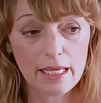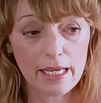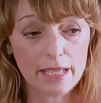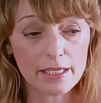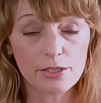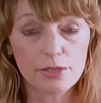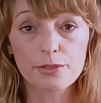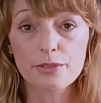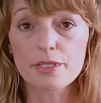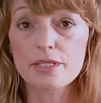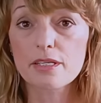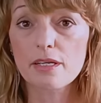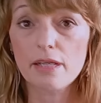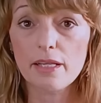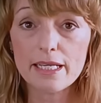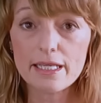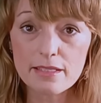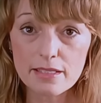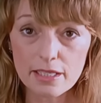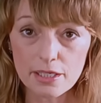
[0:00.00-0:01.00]
and
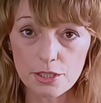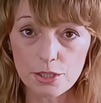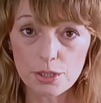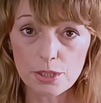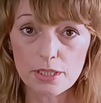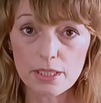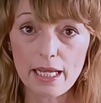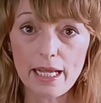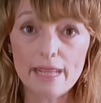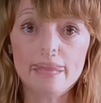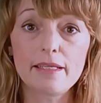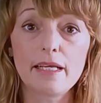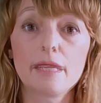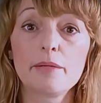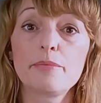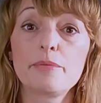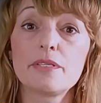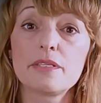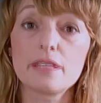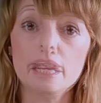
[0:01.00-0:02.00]
crystallization and then
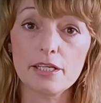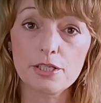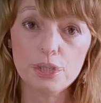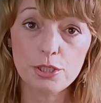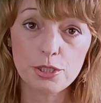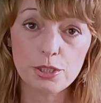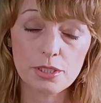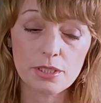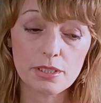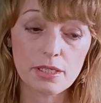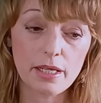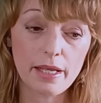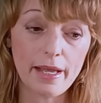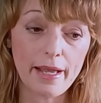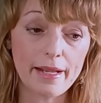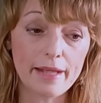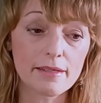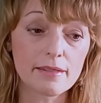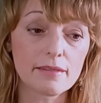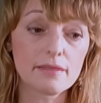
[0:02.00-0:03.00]
obsession
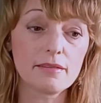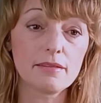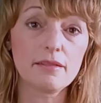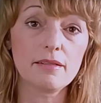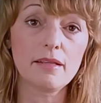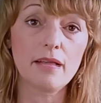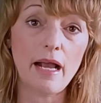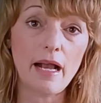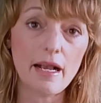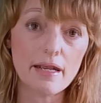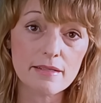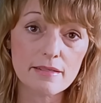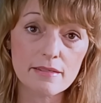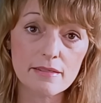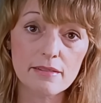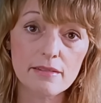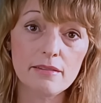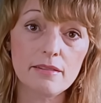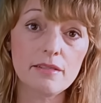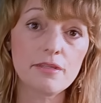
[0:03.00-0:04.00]
and
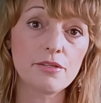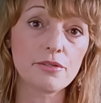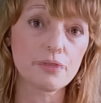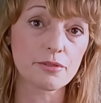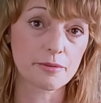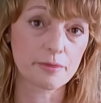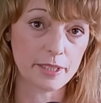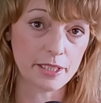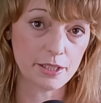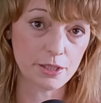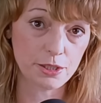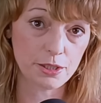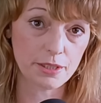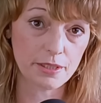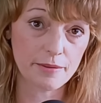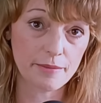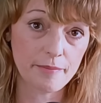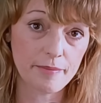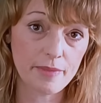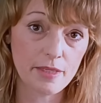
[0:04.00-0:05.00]
last
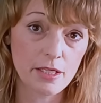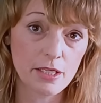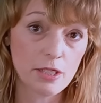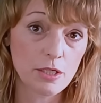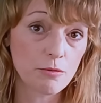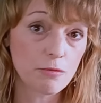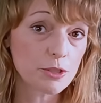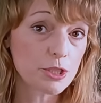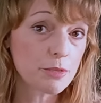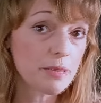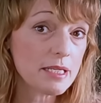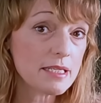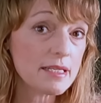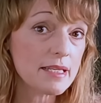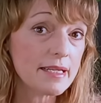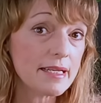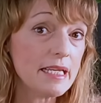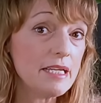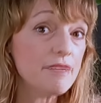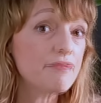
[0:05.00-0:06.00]
deterioration. Which means
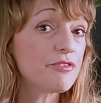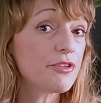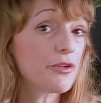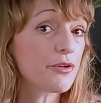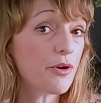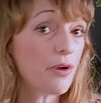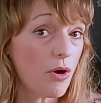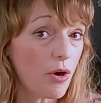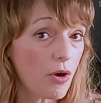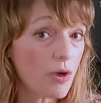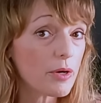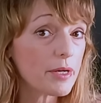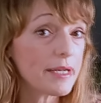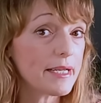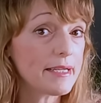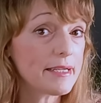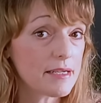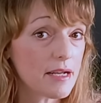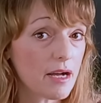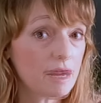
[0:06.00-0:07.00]
that if there are
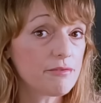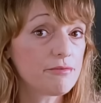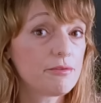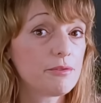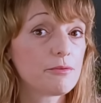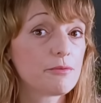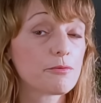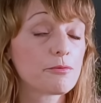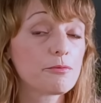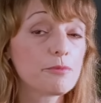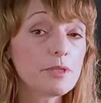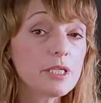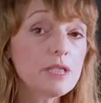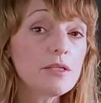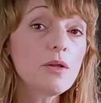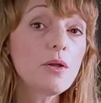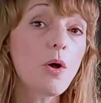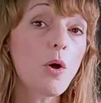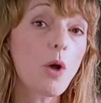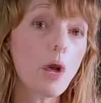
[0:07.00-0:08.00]
enough
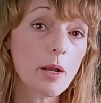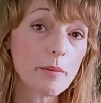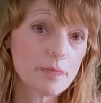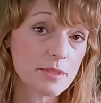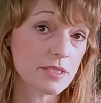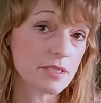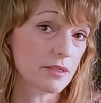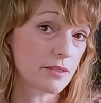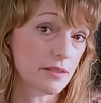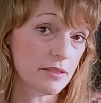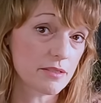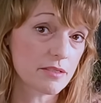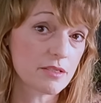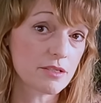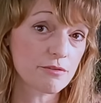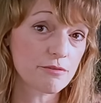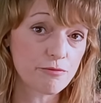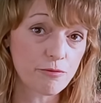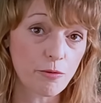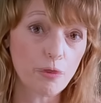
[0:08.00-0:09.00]
real obstacles
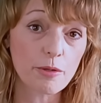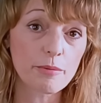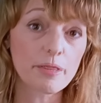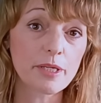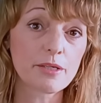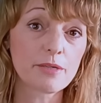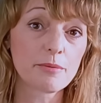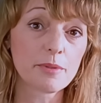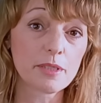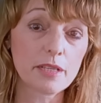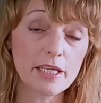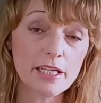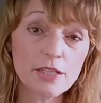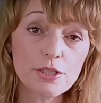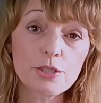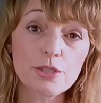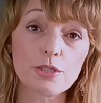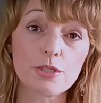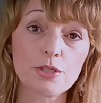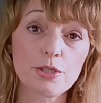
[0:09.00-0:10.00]
to forming a
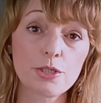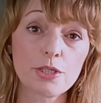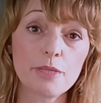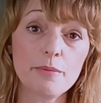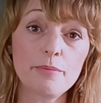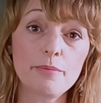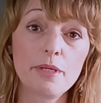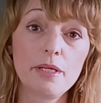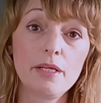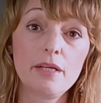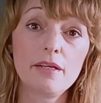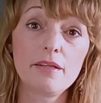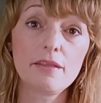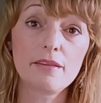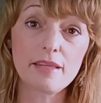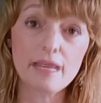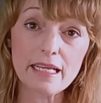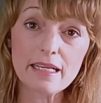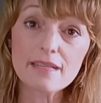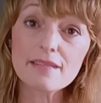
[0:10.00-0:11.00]
relationship,
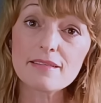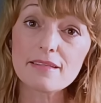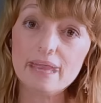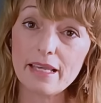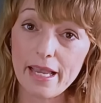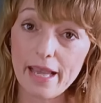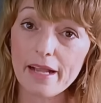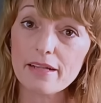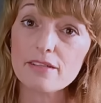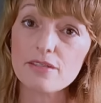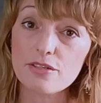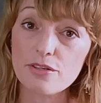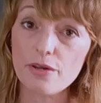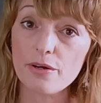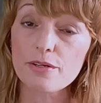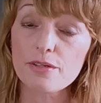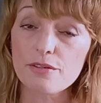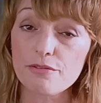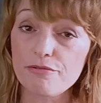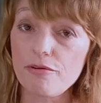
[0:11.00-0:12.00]
things can
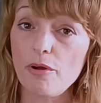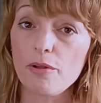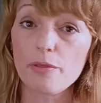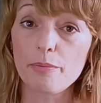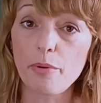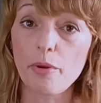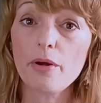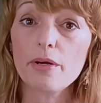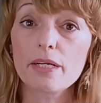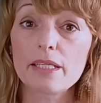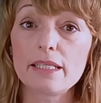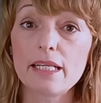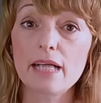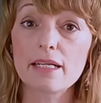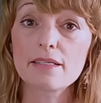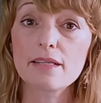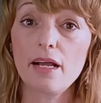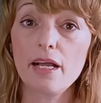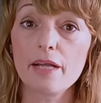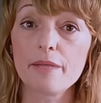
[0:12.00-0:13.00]
start to fall apart in
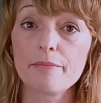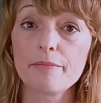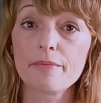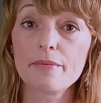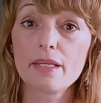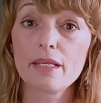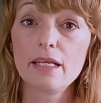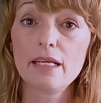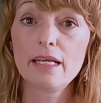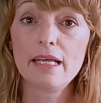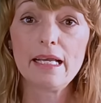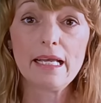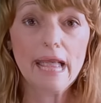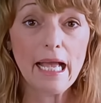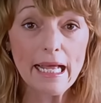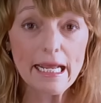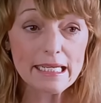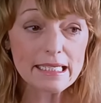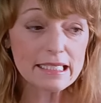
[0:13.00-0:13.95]
that time. And